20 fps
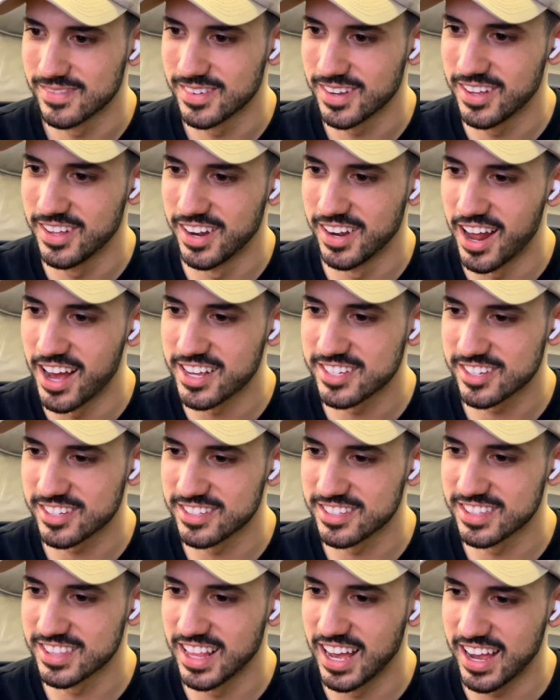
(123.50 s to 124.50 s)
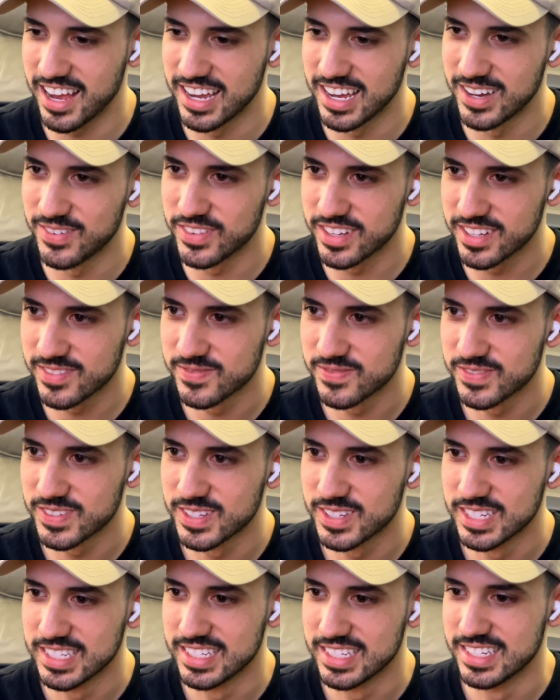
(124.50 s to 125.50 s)
And Asuka's not happy.
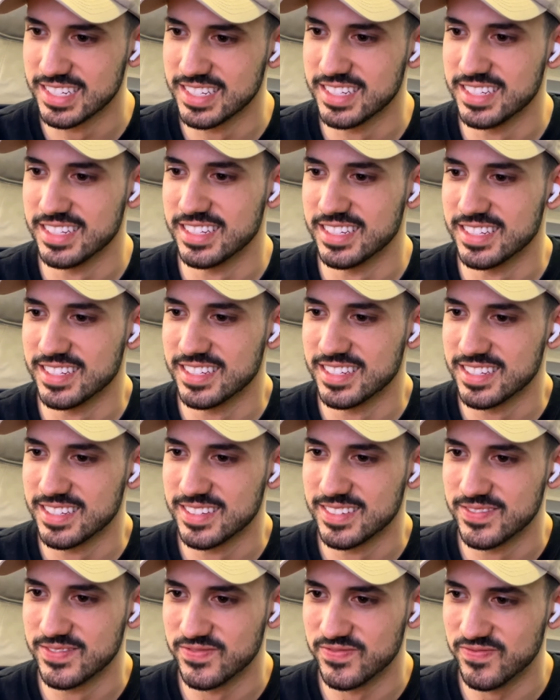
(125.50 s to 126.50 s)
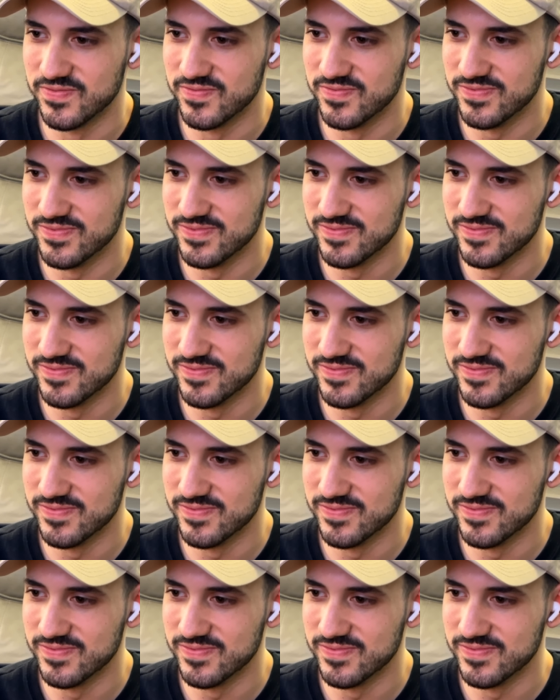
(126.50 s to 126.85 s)
Hmm.